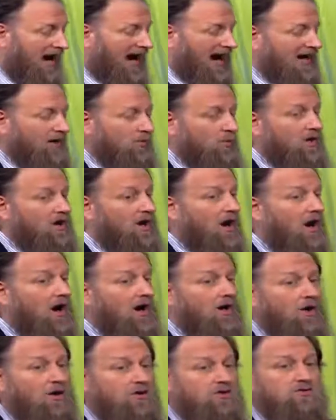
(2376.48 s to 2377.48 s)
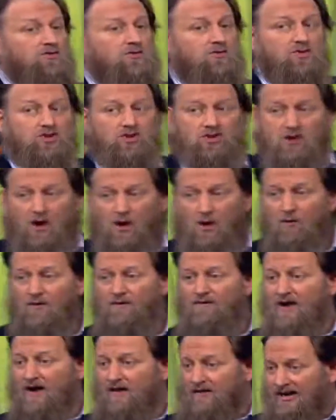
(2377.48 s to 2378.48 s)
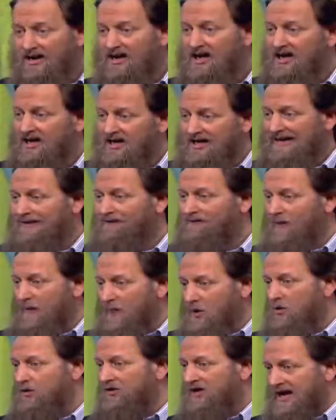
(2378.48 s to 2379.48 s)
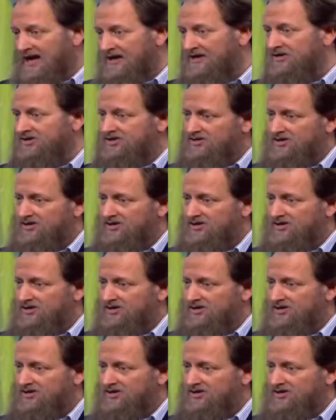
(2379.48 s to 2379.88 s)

and we are going to show very clearly from the Quran and